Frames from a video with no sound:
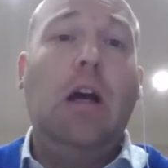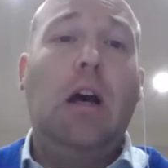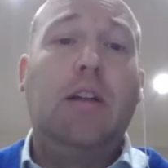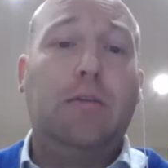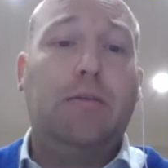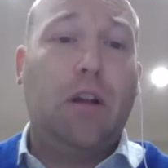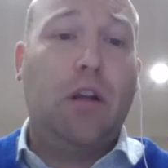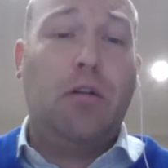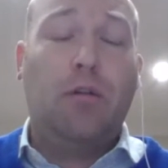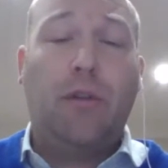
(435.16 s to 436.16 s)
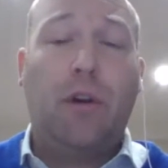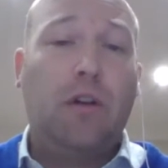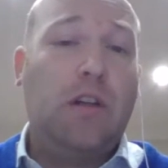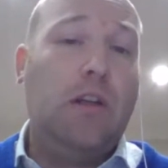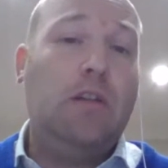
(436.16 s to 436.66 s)
different local
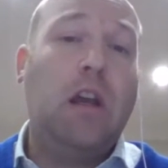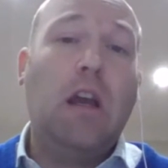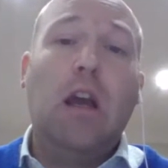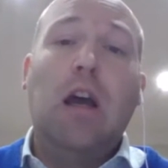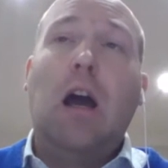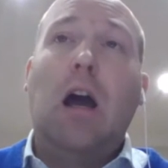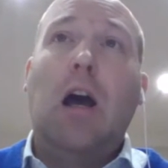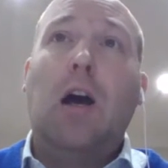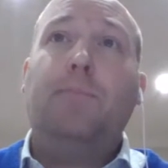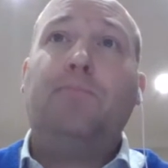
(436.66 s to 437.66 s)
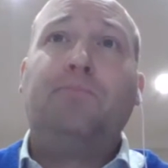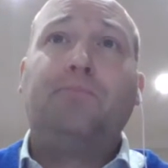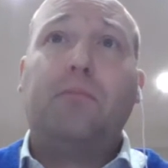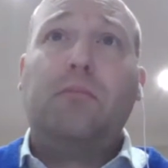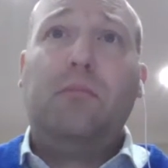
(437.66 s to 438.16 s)
authorities
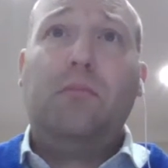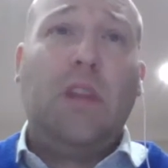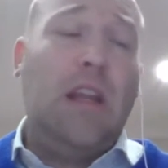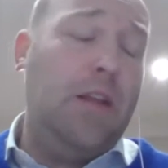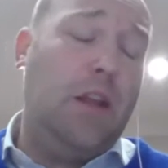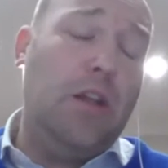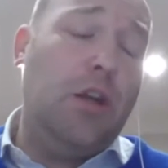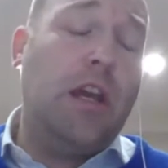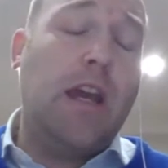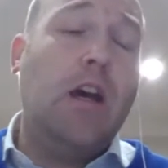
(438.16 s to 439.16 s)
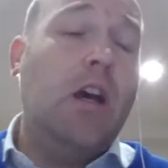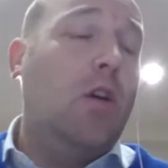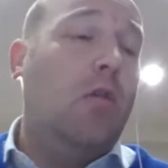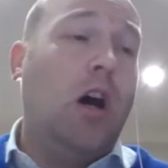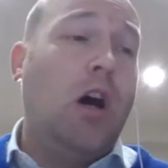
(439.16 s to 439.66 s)
in the new year,
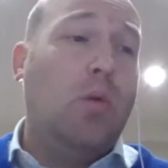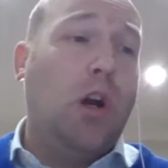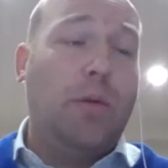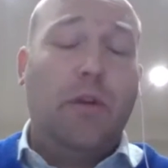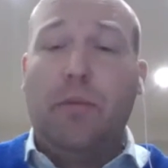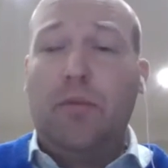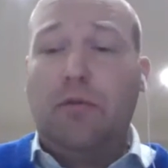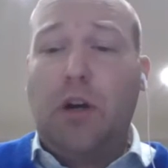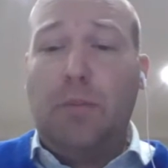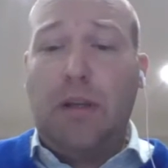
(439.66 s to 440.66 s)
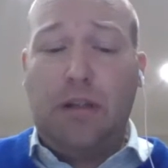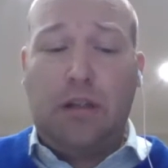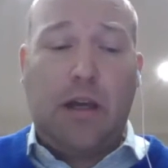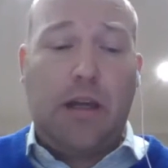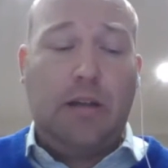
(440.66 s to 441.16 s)
working with them to write
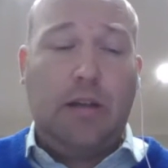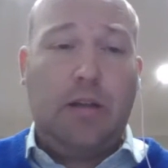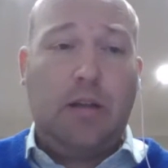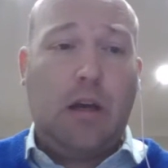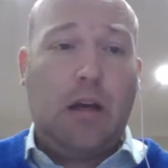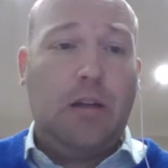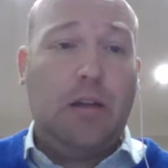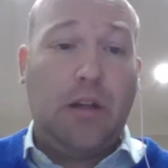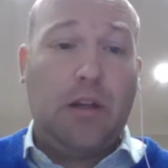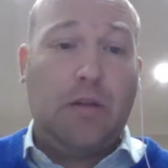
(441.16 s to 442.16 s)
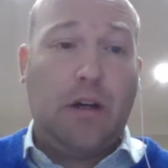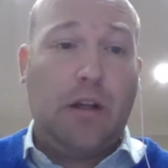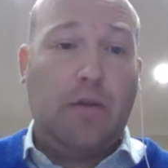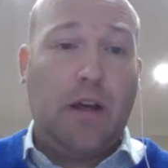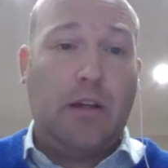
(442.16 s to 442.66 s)
business cases to justify
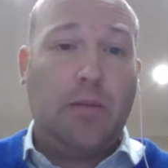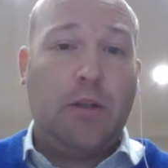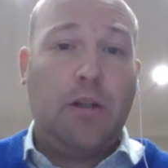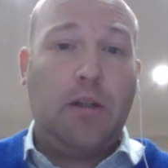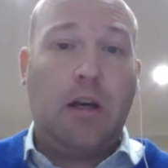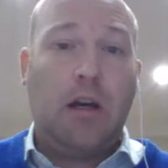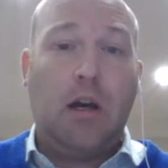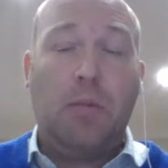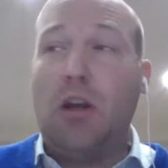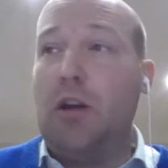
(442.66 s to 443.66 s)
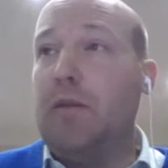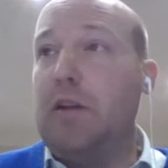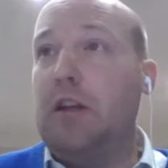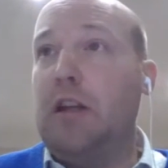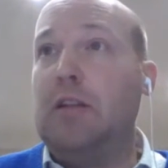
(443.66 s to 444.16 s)
the investment and
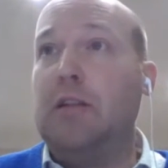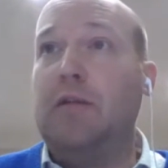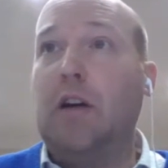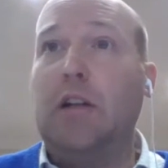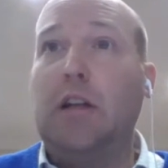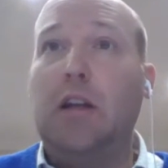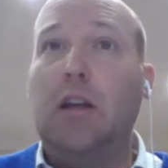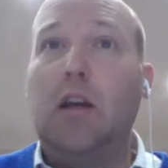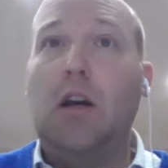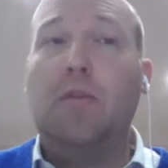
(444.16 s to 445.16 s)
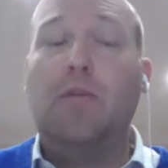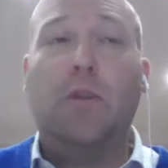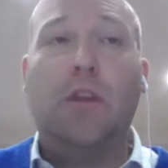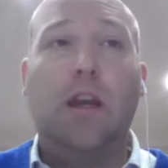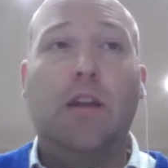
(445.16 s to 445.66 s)
hopefully release the funding
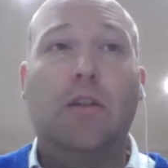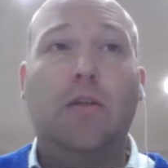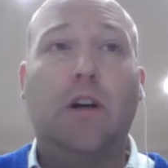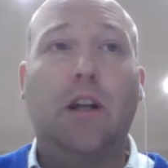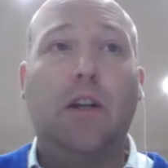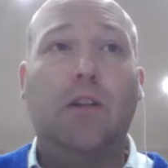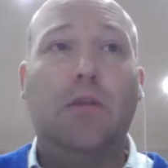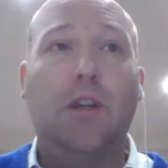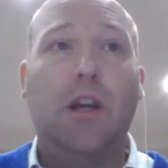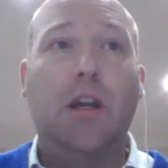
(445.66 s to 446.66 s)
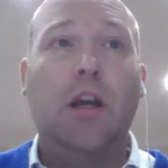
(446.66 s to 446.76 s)
before the end of the financial year.